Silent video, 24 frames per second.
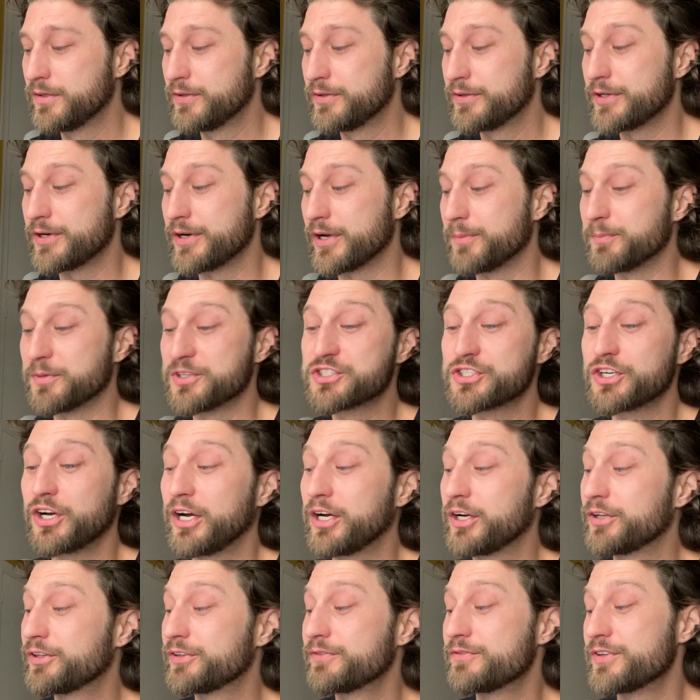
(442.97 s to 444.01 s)
That I'm a
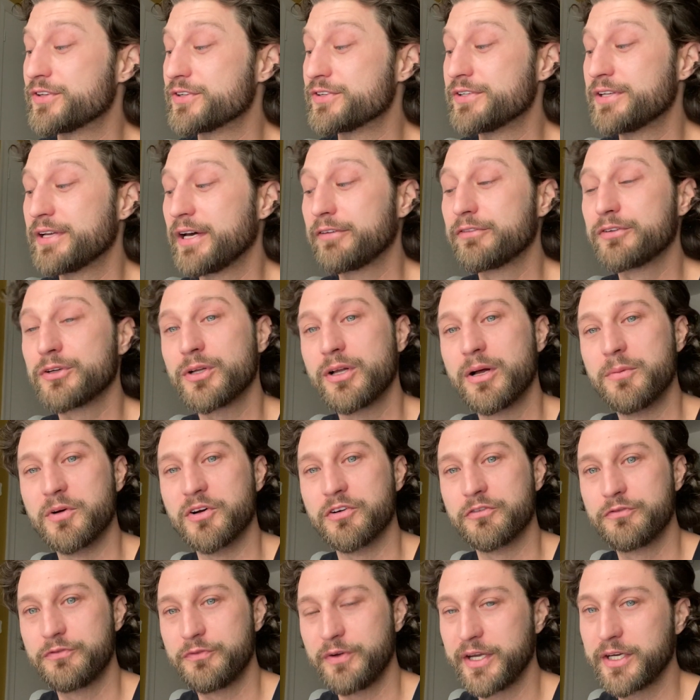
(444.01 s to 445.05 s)
child of the devil, I'm
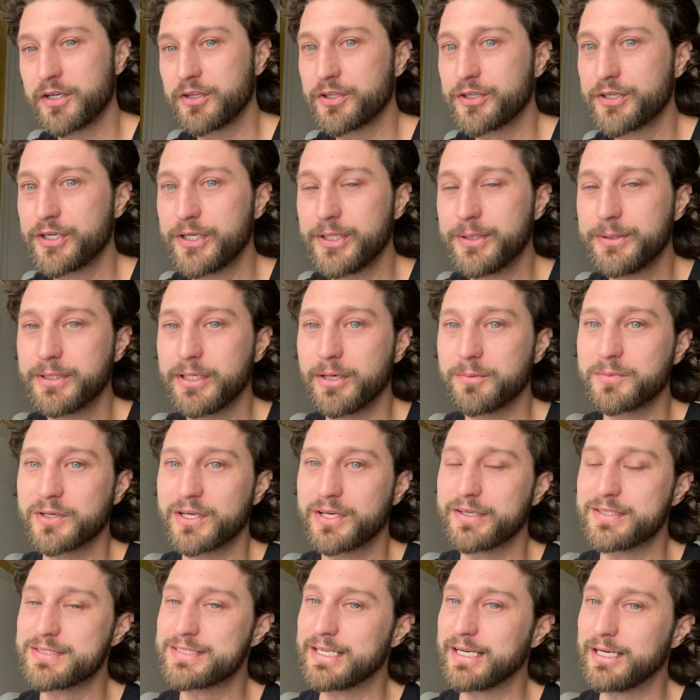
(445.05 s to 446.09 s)
a failure, I'm
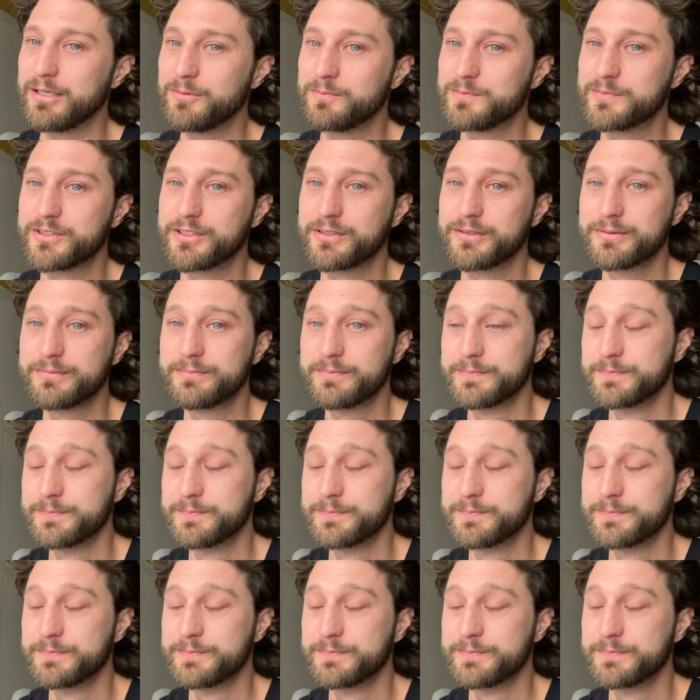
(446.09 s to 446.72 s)
condemned,